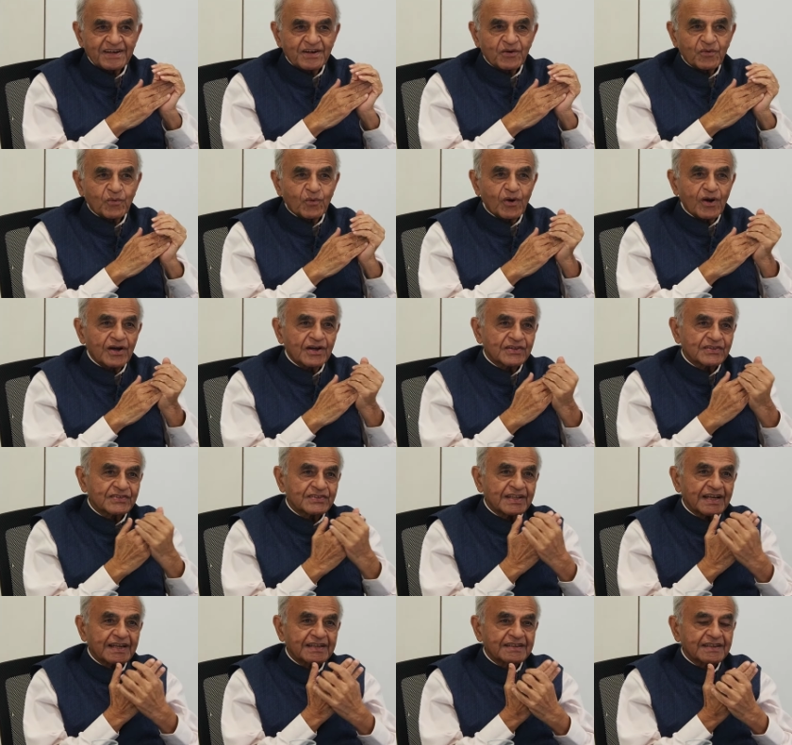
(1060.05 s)
was
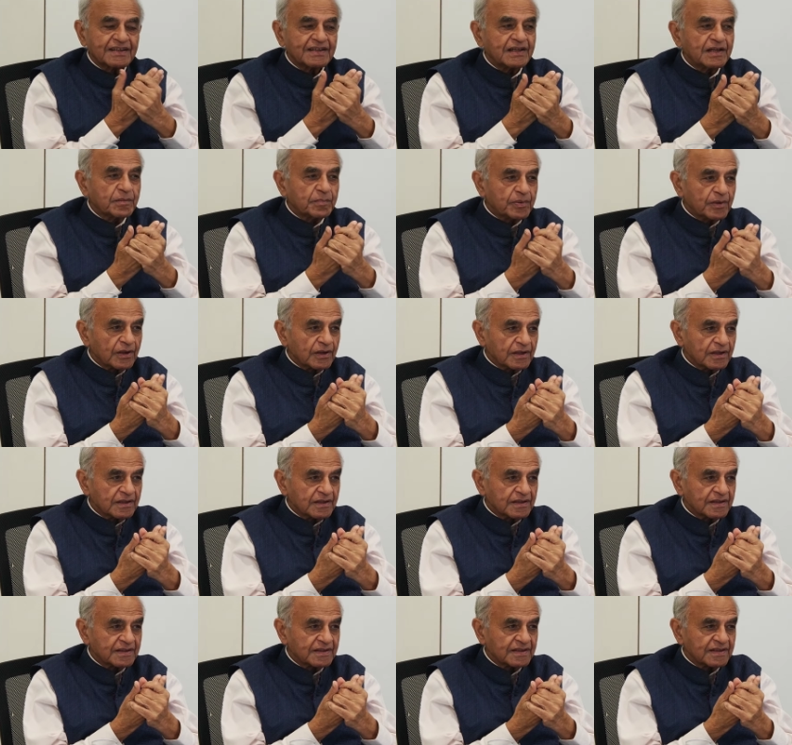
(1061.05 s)
that a liberal
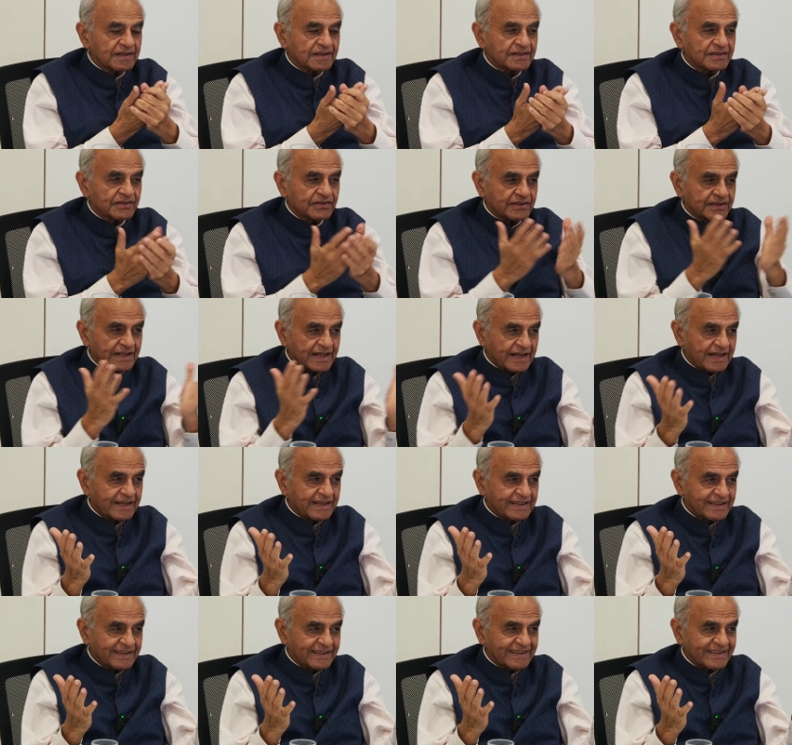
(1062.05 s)
today